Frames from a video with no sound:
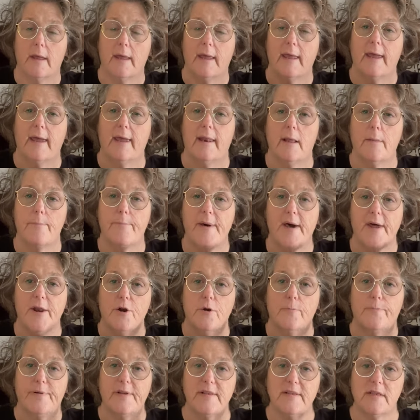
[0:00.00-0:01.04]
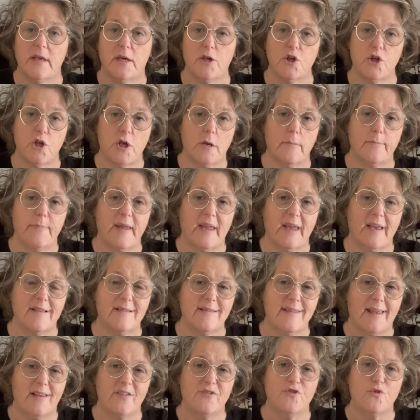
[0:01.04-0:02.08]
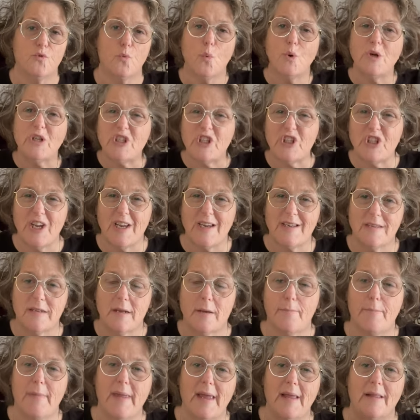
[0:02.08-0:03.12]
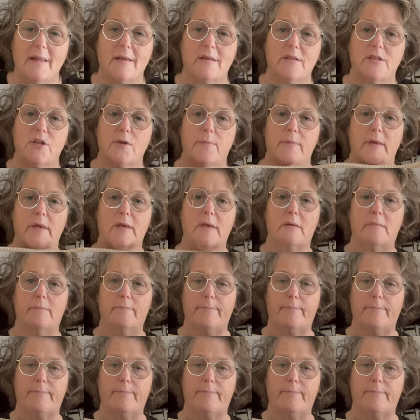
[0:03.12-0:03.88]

in a better position because they squished it to mail it to me,